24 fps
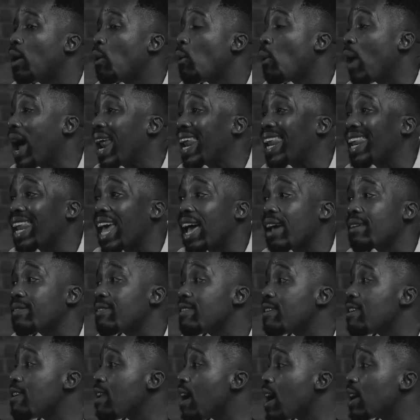While life
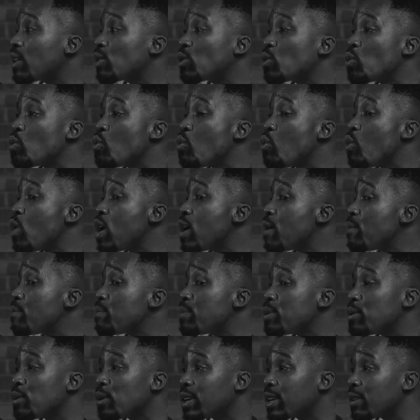lies way
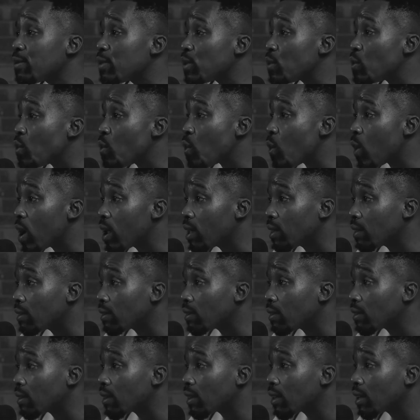beyond even
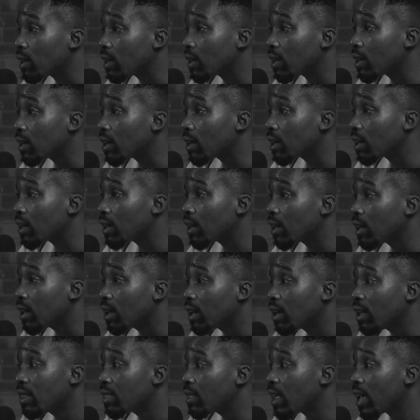words.
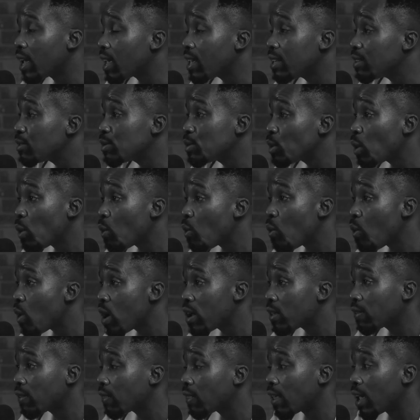There is no
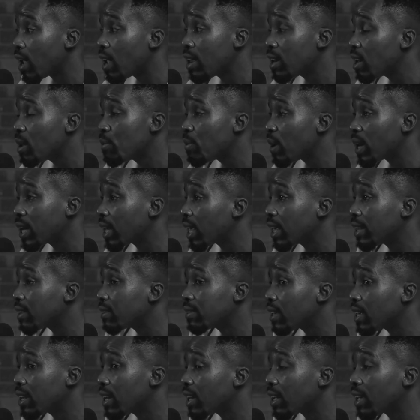words anybody can
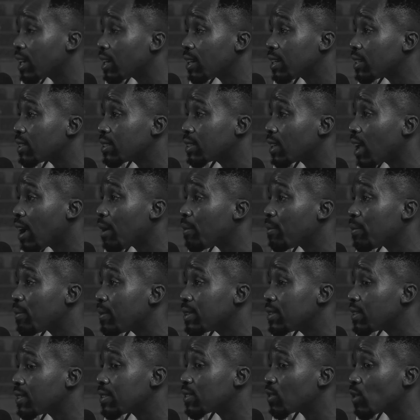say they can
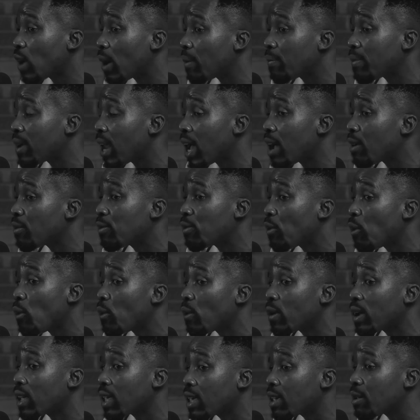describe life or
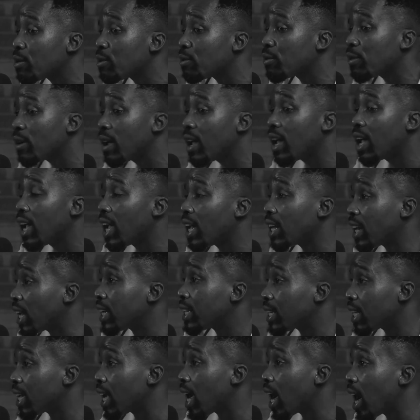give an
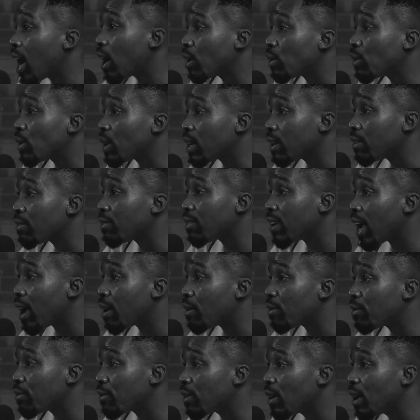idea how to live
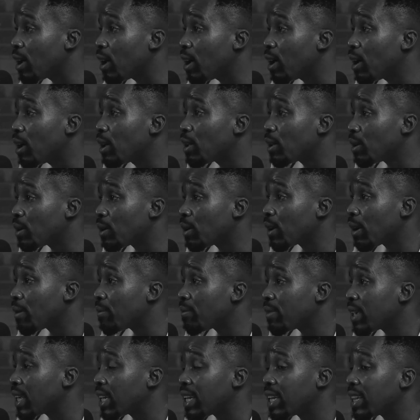life. You know what I
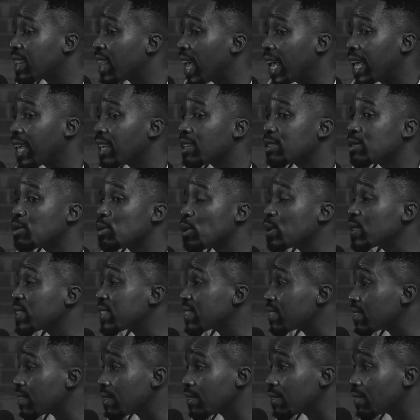mean? There is no
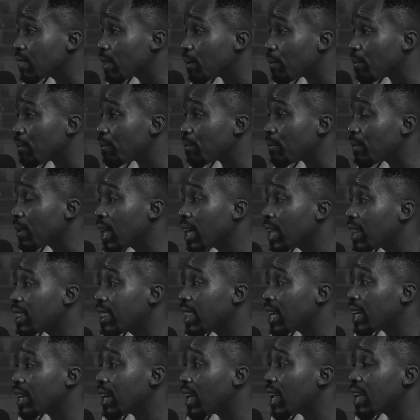system
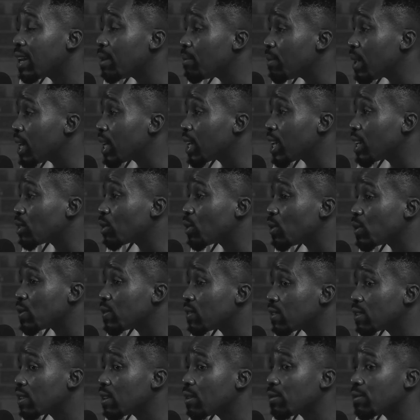that any man can
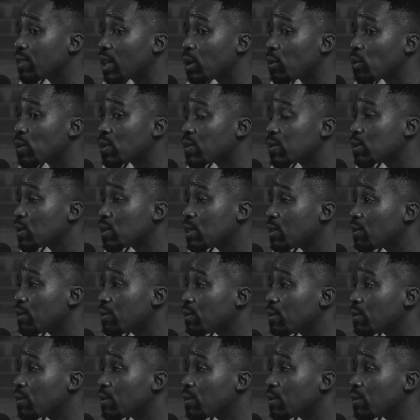conceive that will suit,